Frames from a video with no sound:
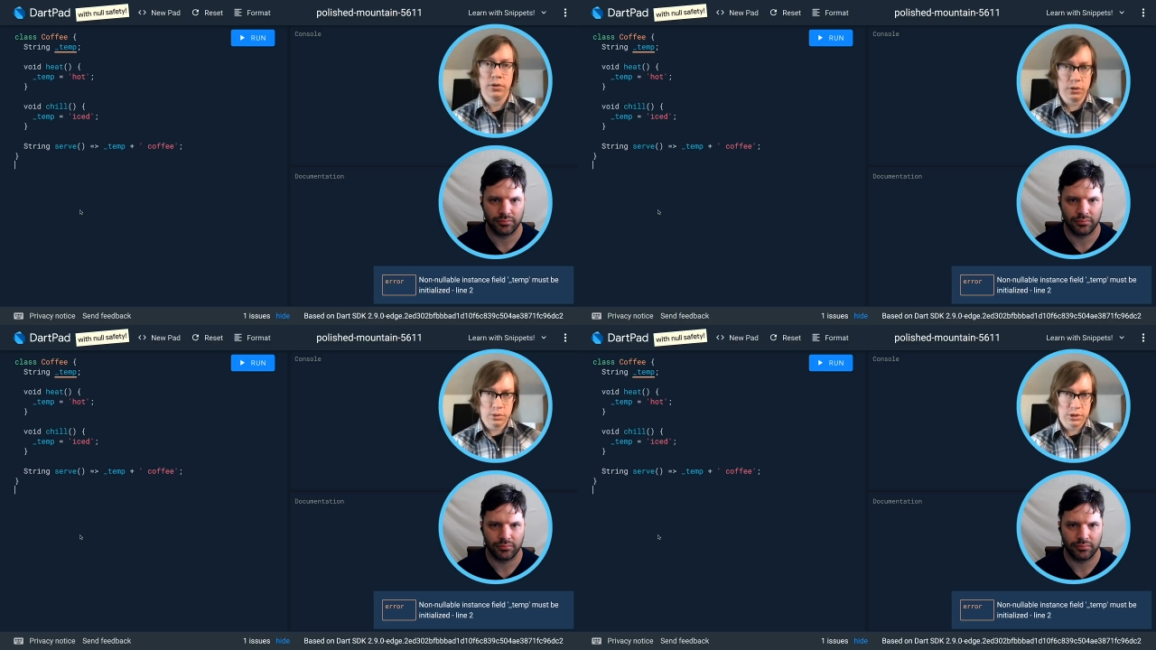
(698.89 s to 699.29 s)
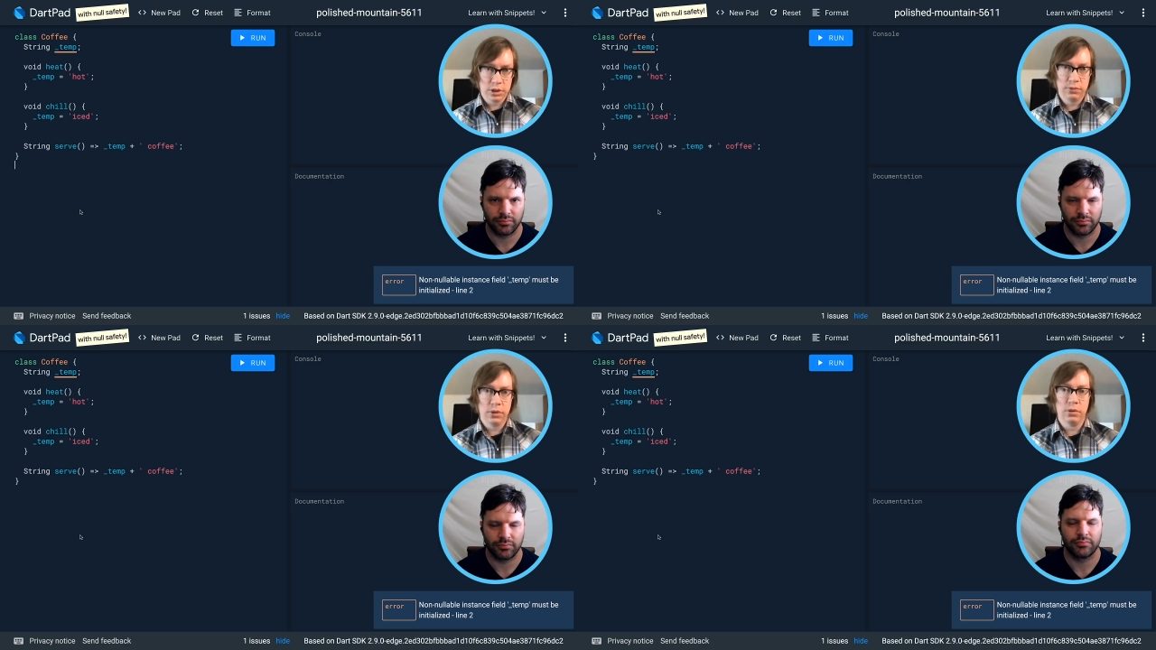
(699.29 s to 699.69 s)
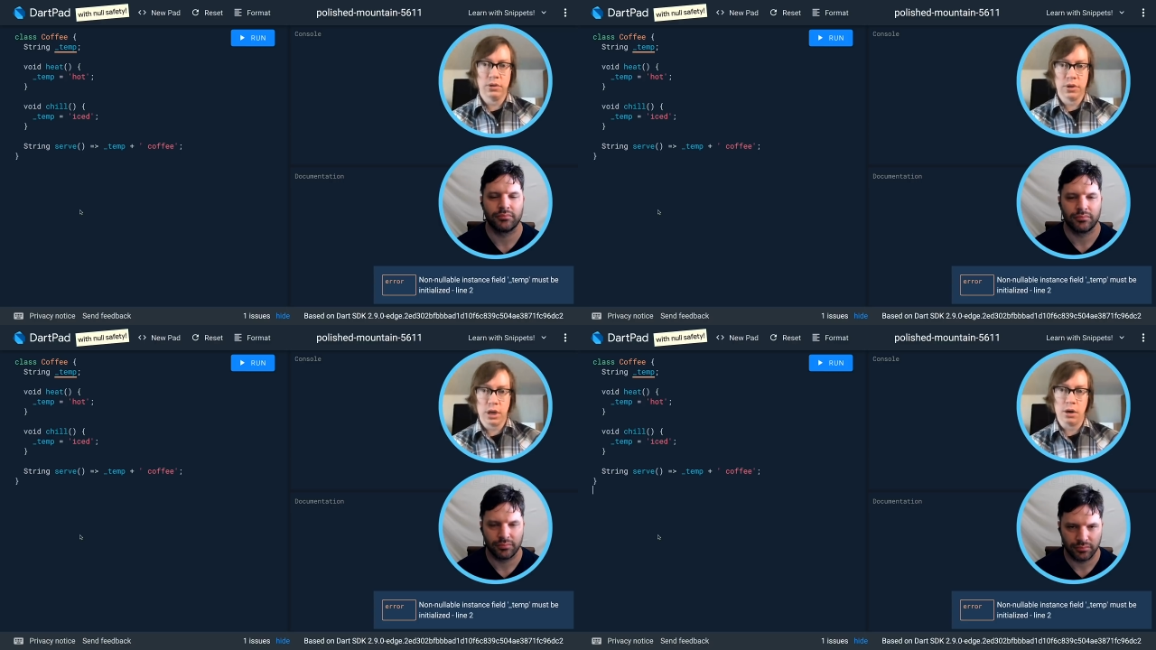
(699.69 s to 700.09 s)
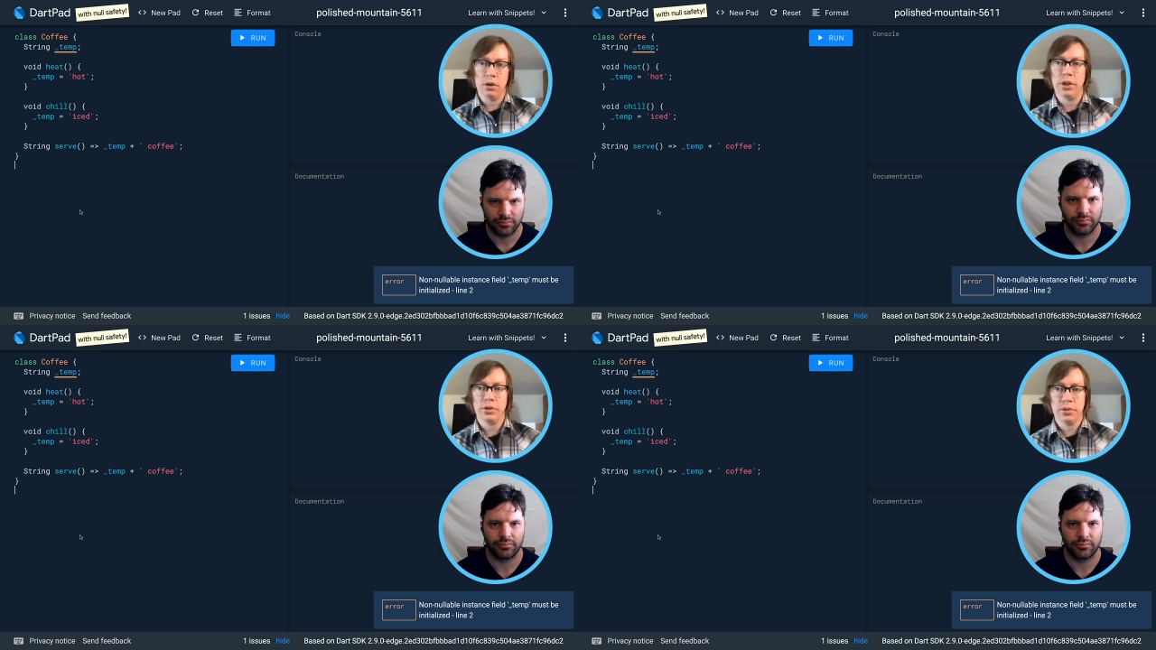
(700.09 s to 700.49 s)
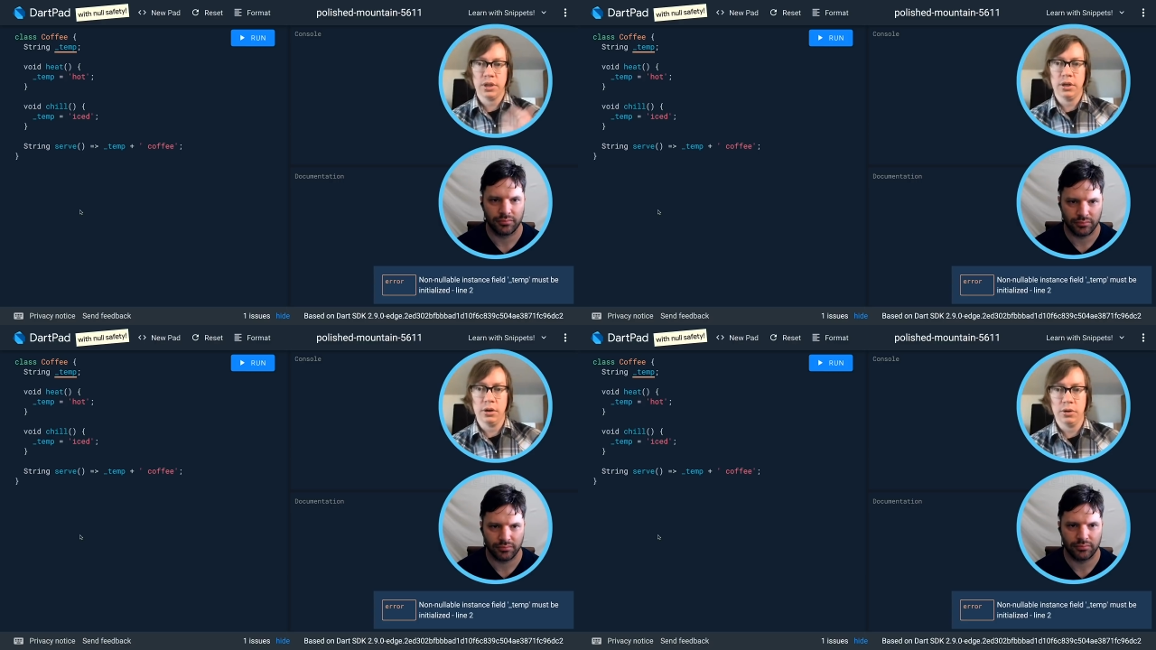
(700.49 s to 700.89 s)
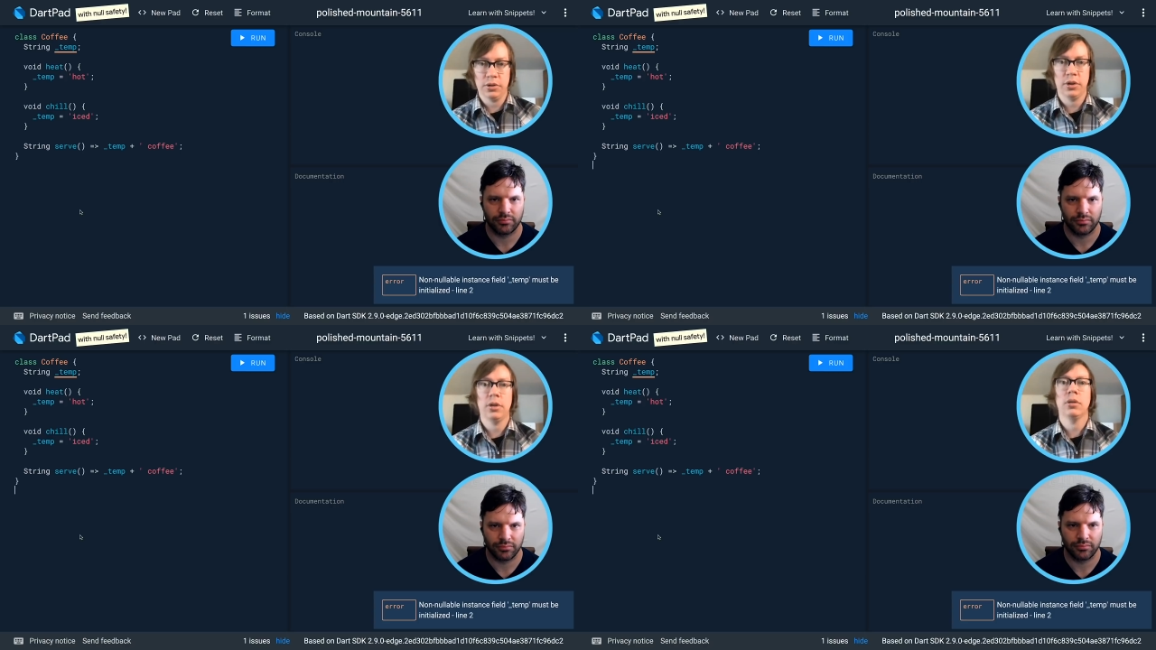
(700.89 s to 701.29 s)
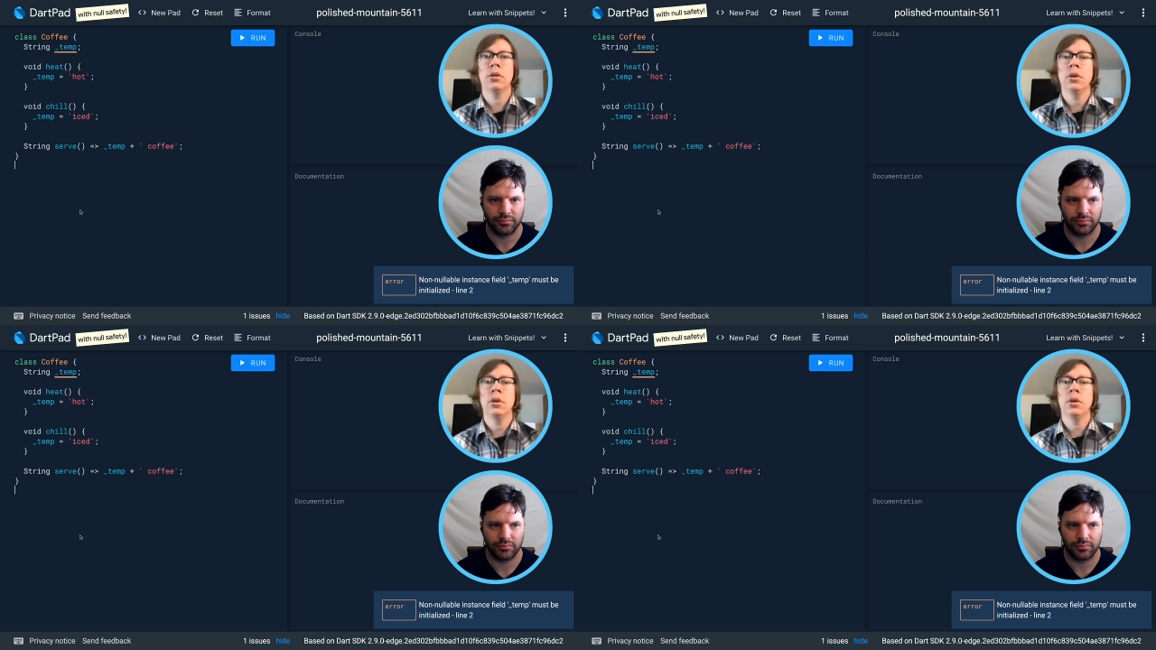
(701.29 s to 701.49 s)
Speaker 1: So it's giving you this error. That's what that error is saying.